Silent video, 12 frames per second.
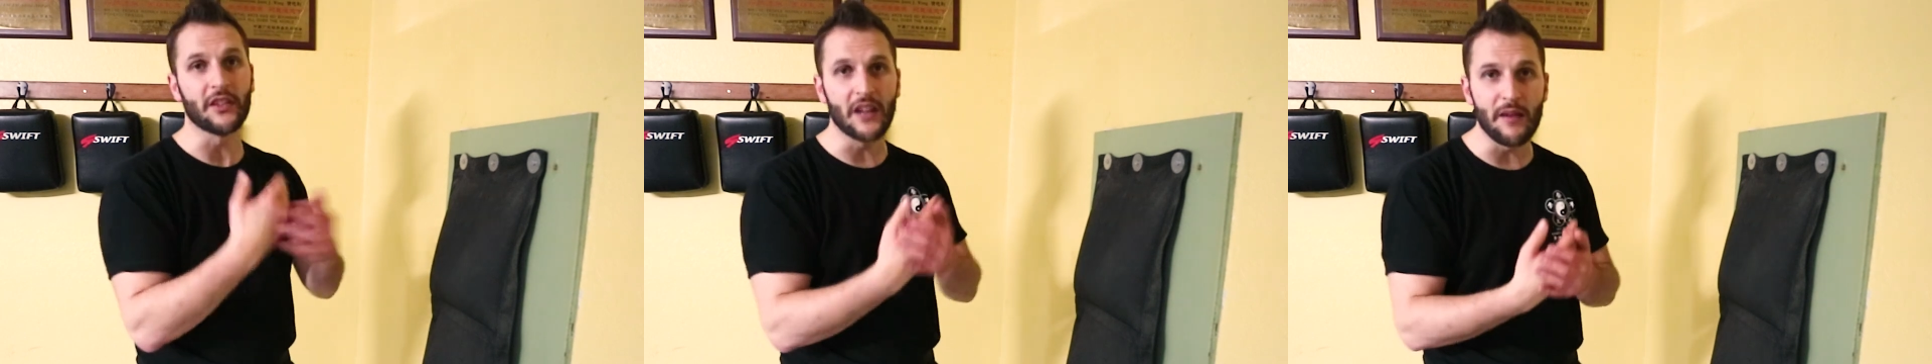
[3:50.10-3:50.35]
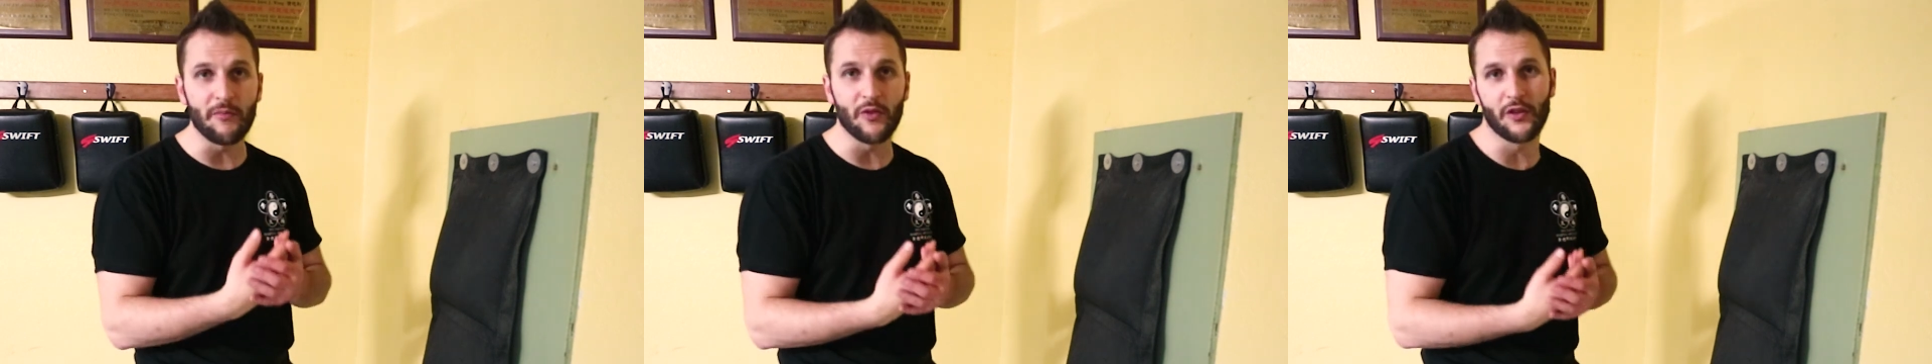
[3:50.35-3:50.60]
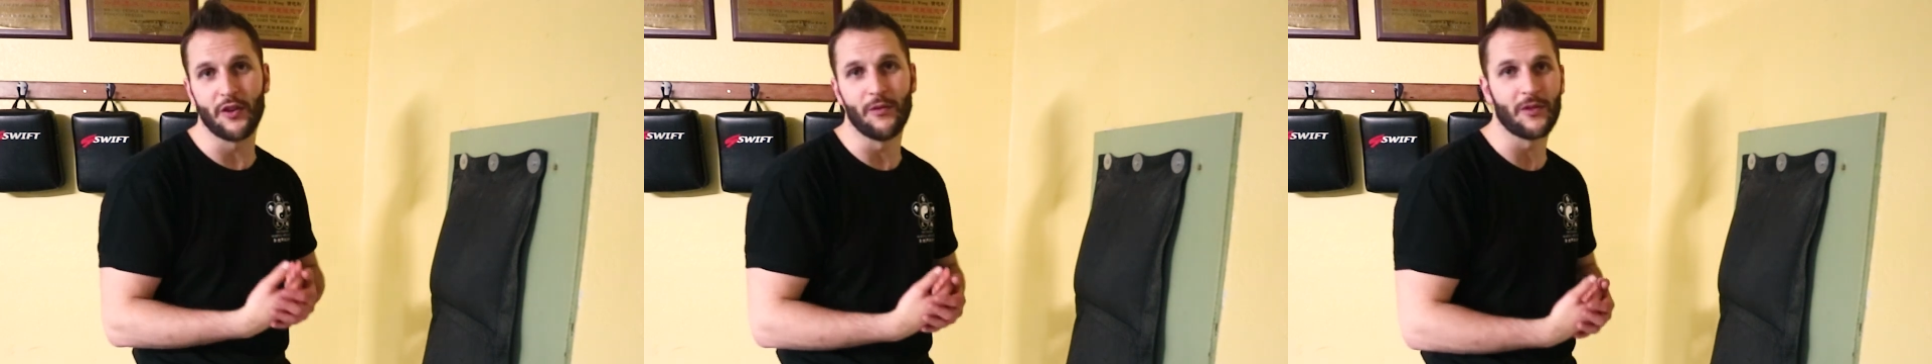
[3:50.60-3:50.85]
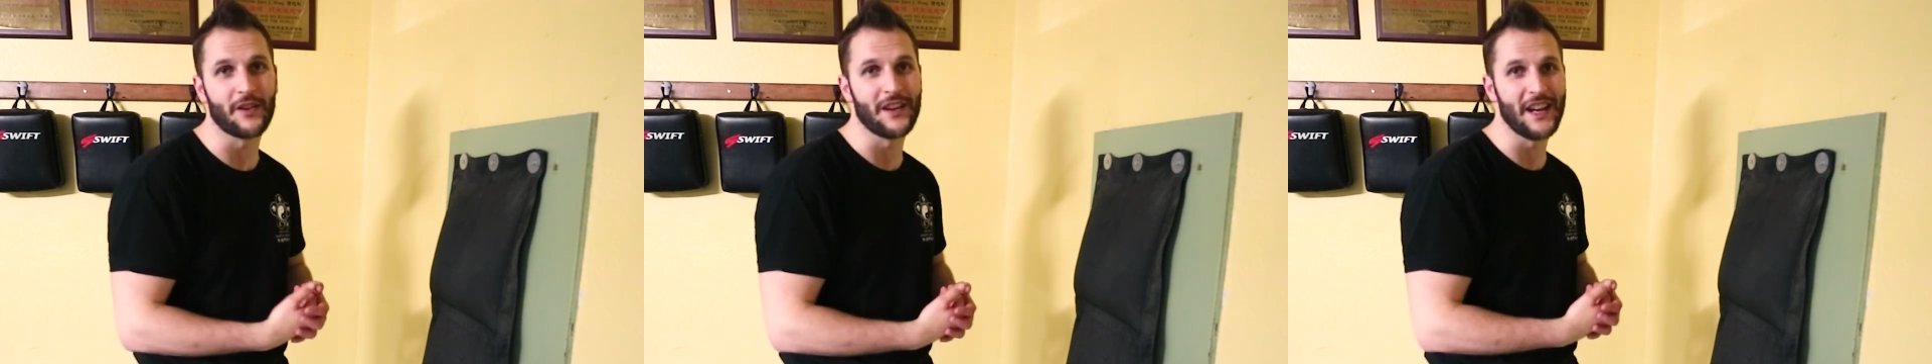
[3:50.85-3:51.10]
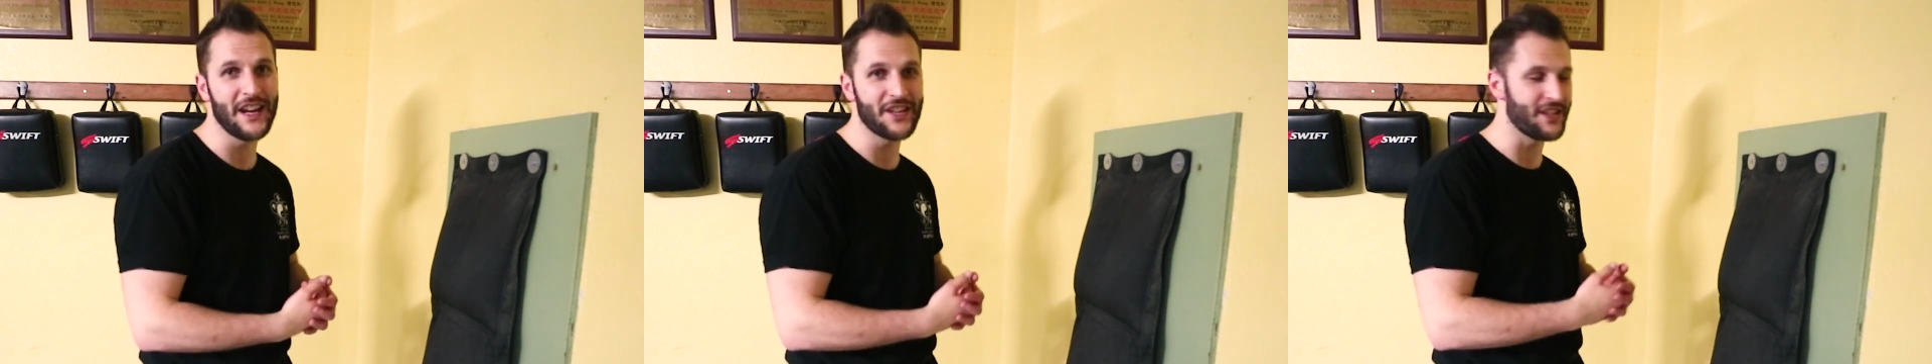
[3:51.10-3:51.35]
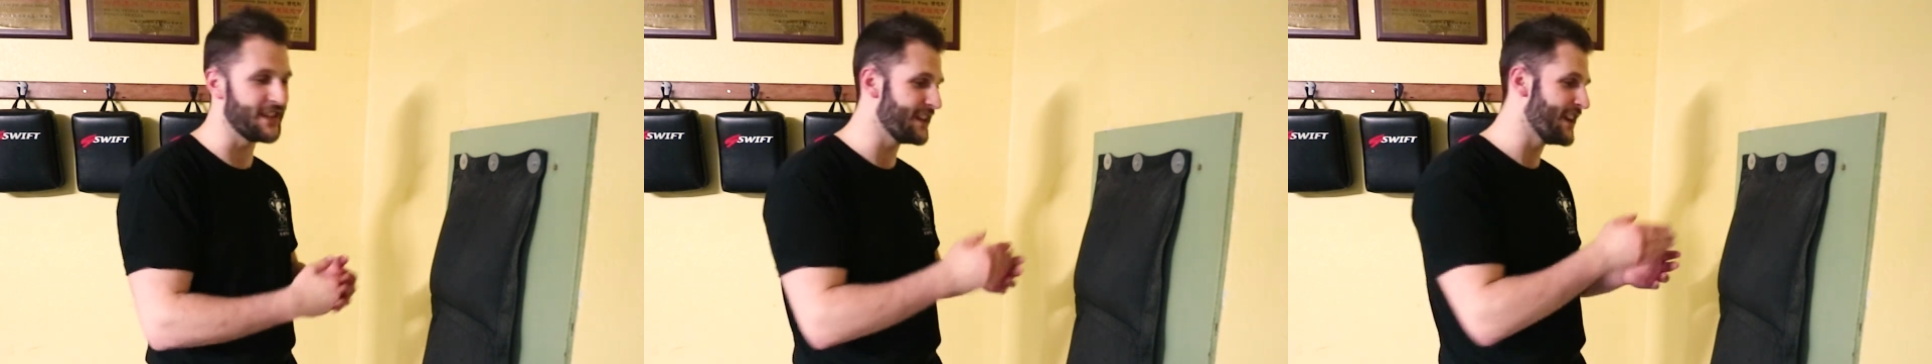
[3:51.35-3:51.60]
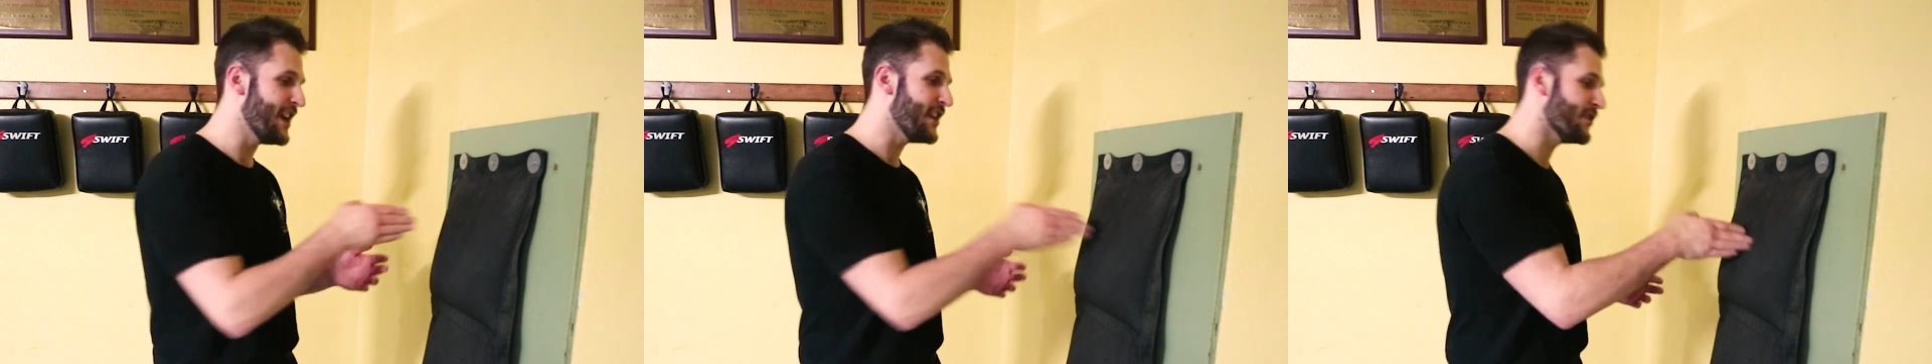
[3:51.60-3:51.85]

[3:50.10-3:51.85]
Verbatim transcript: a lot more coordination.